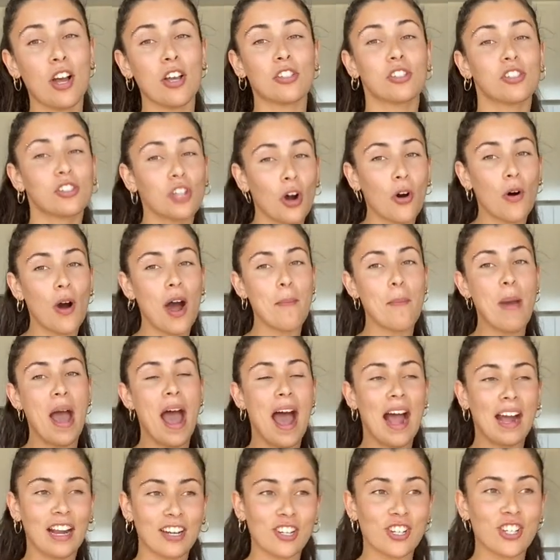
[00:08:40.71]
So I'm
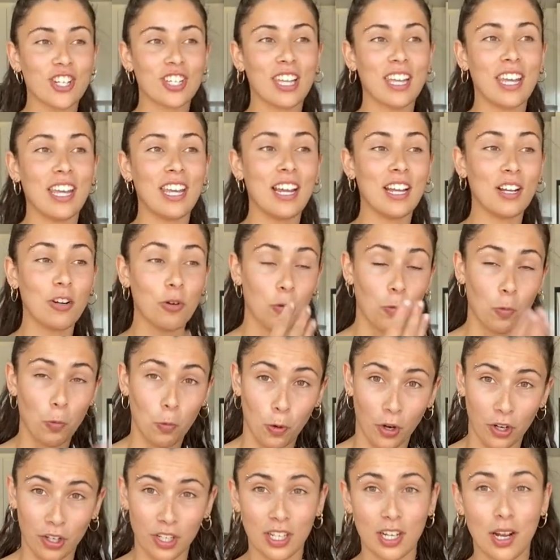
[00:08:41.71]
actually
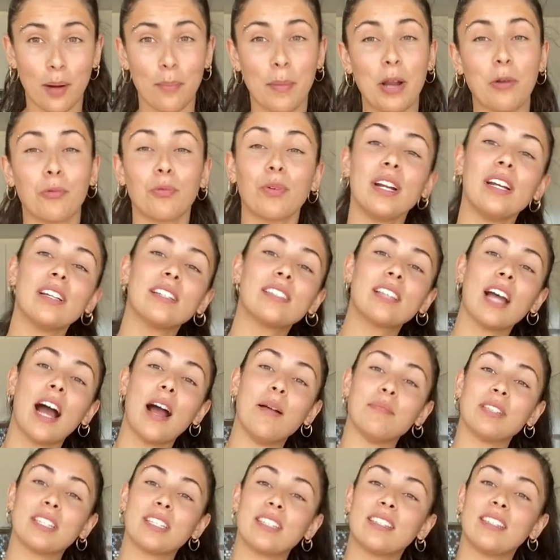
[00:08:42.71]
working on my wrists.
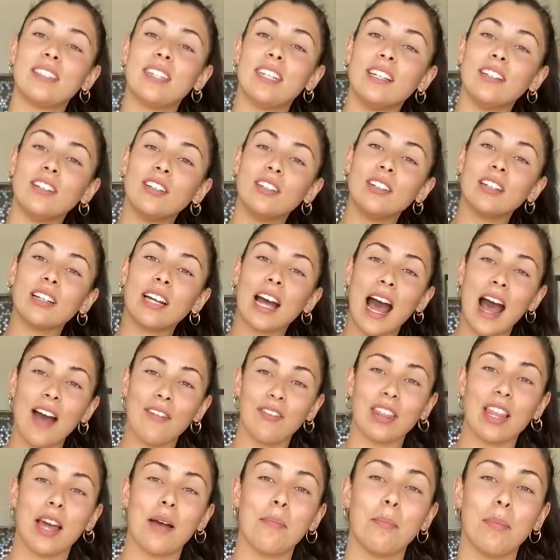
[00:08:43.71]
I'm still
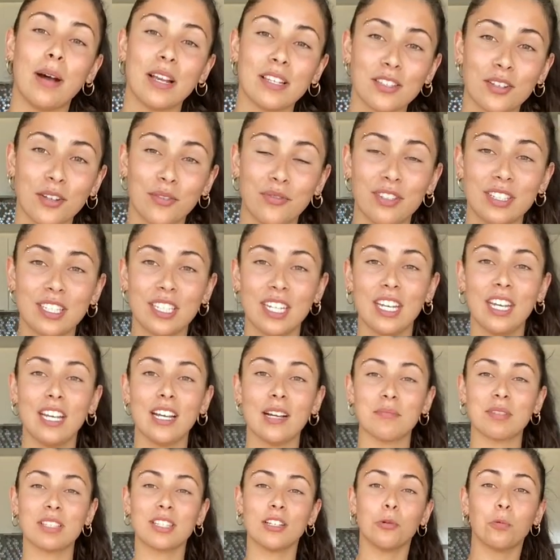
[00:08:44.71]
having that muscle fatigue.
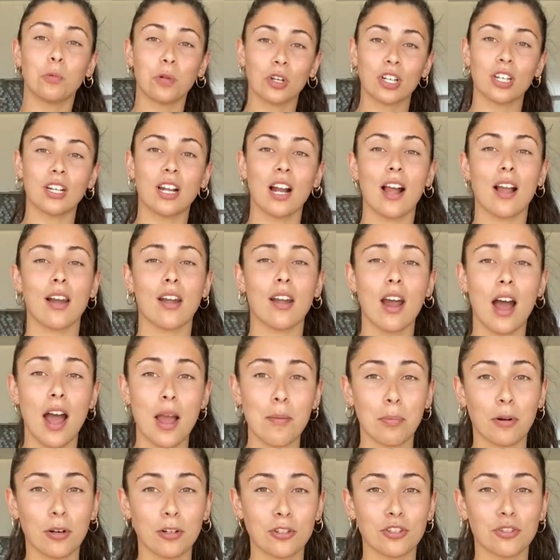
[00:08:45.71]
I'm still working on
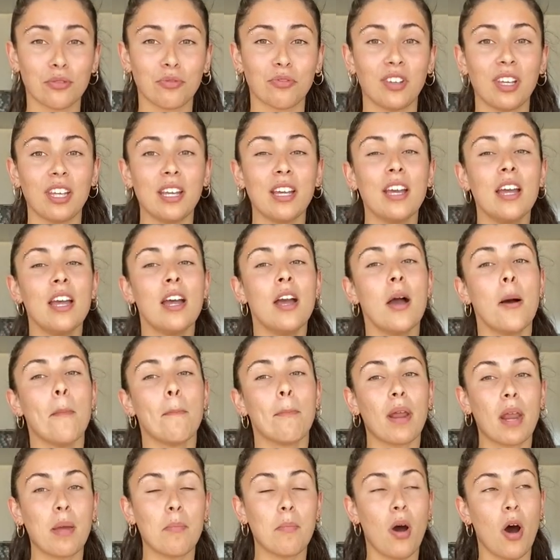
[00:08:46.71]
hypertrophy,
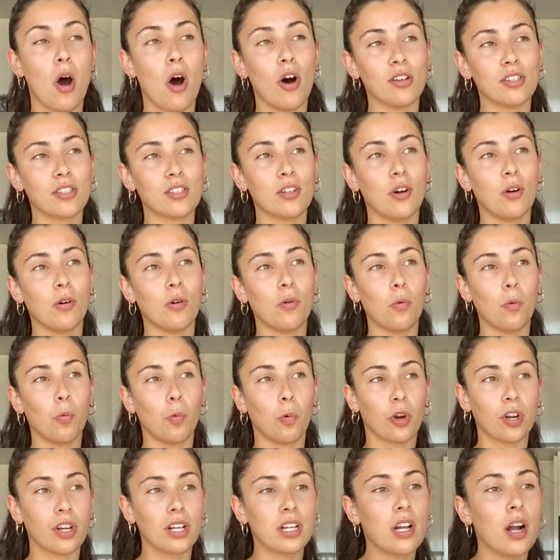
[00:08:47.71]
but I'm also
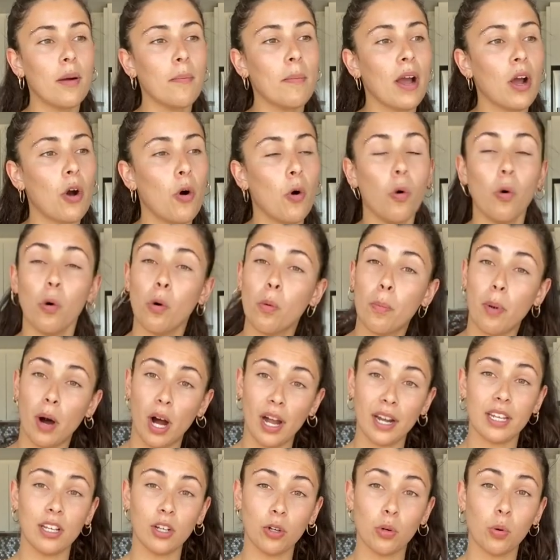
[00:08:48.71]
working on my whole
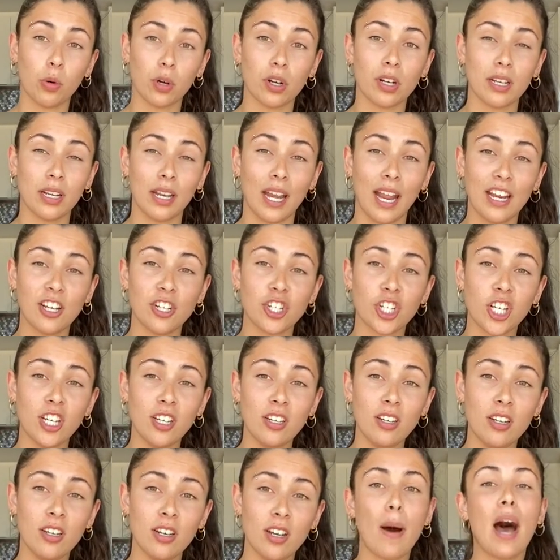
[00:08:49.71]
body
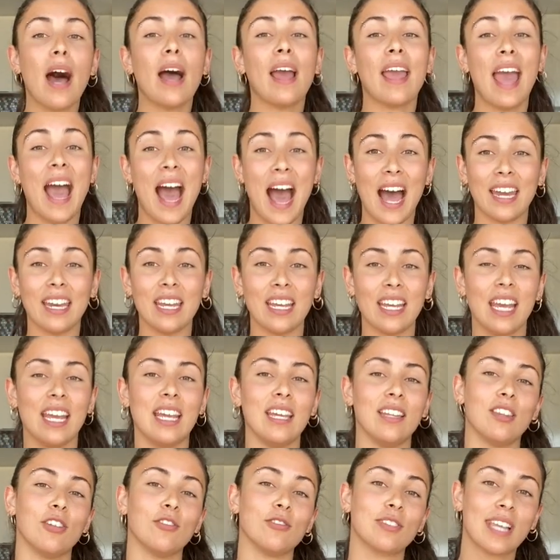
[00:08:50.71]
coordination by adding
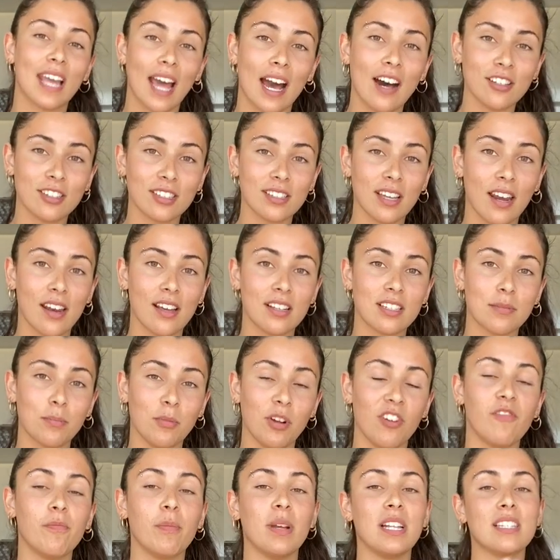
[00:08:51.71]
in those calisthenics
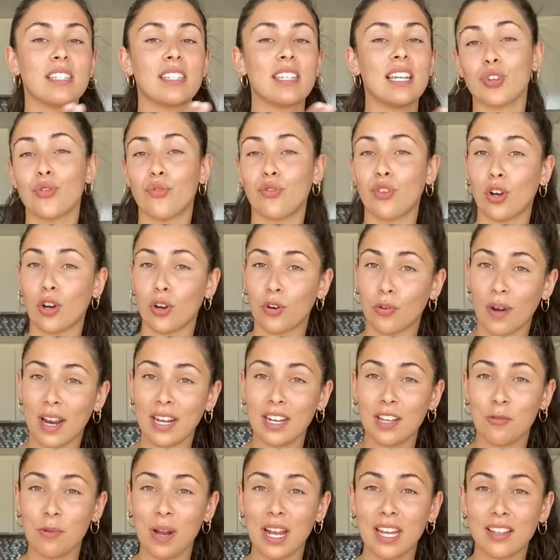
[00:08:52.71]
movements. If you're
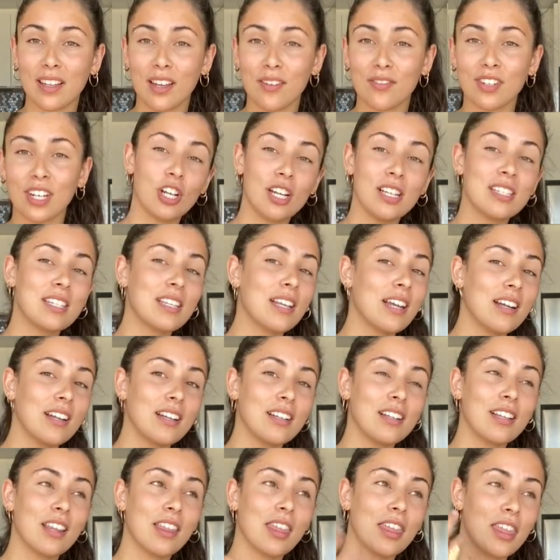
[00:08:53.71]
already weightlifting, just
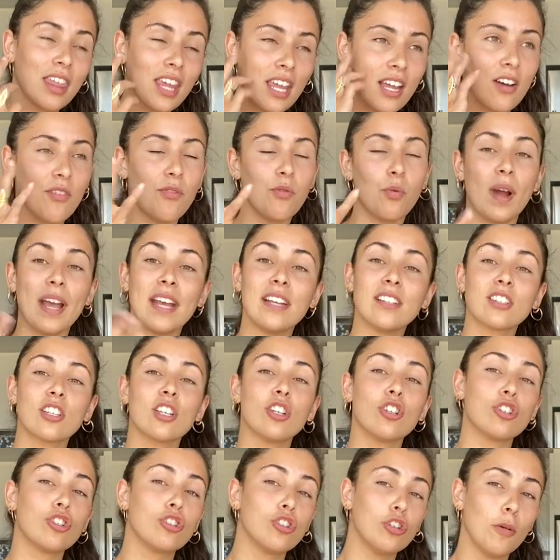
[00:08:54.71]
think of ways to
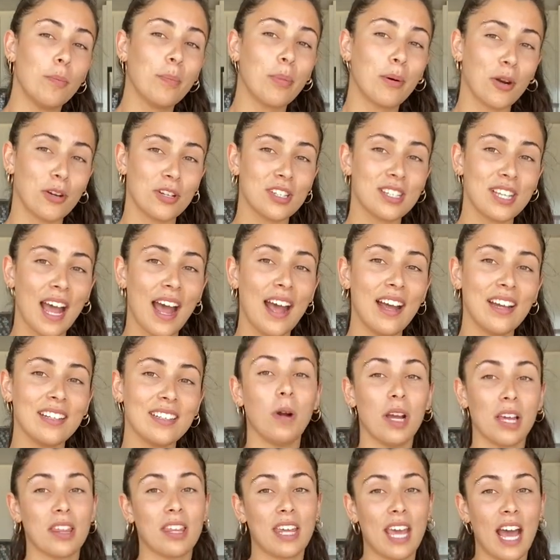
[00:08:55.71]
superset
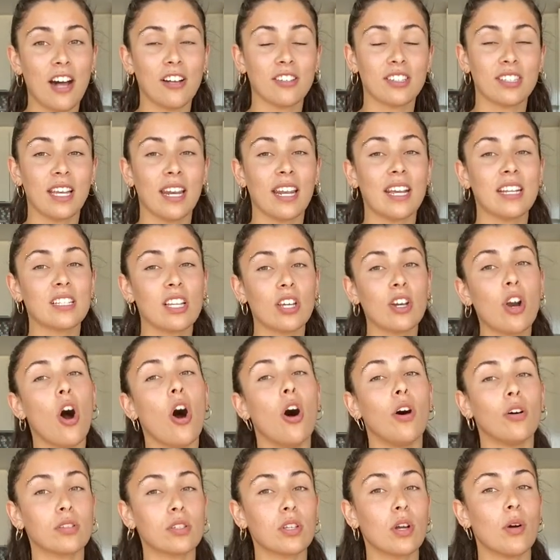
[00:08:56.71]
with calisthenics and
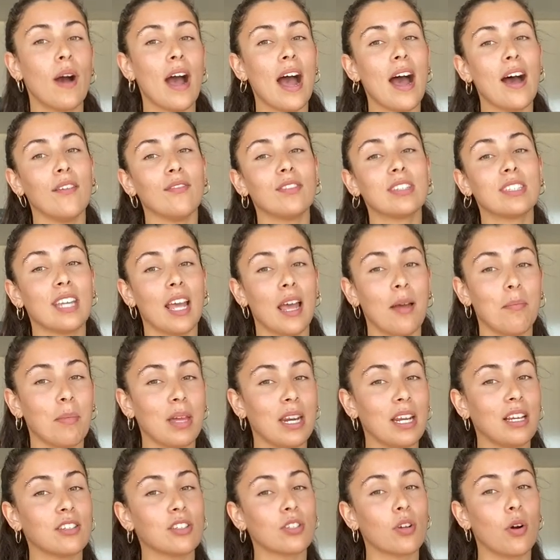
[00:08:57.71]
also have 10
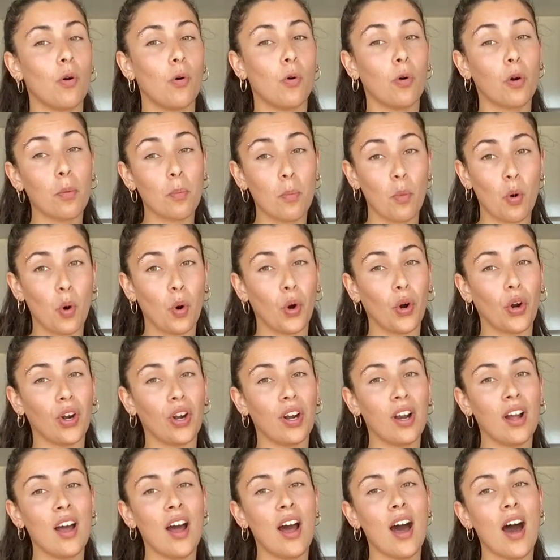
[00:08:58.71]
minutes or more
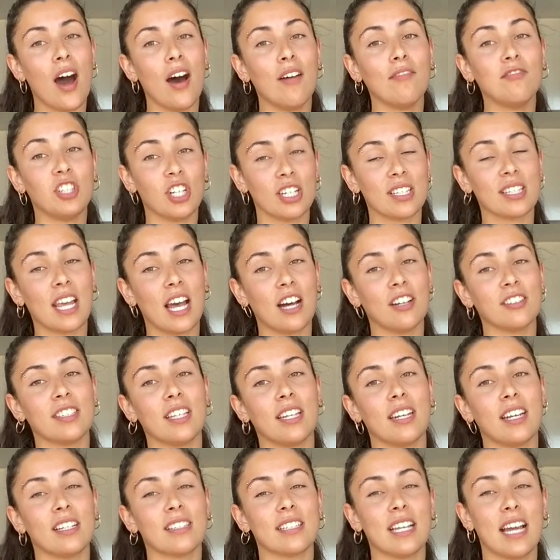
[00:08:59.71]
of just
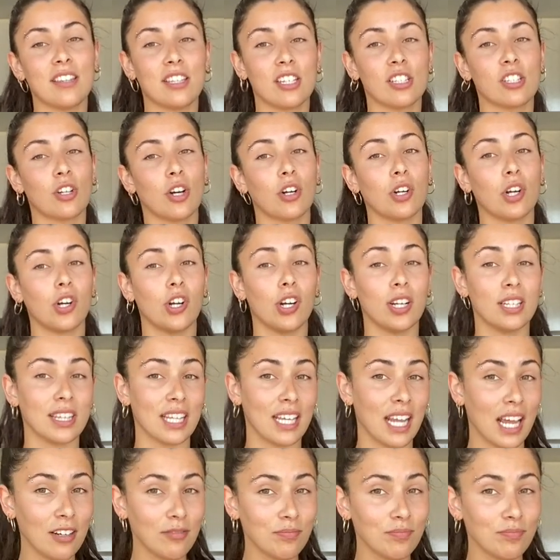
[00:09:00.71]
calisthenics at the start or at
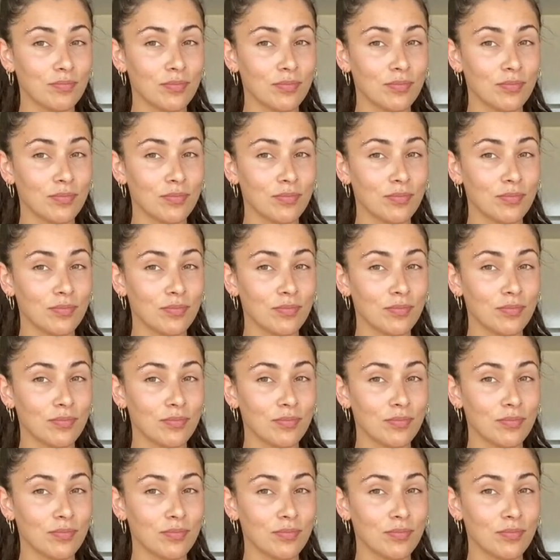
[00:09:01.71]
the end.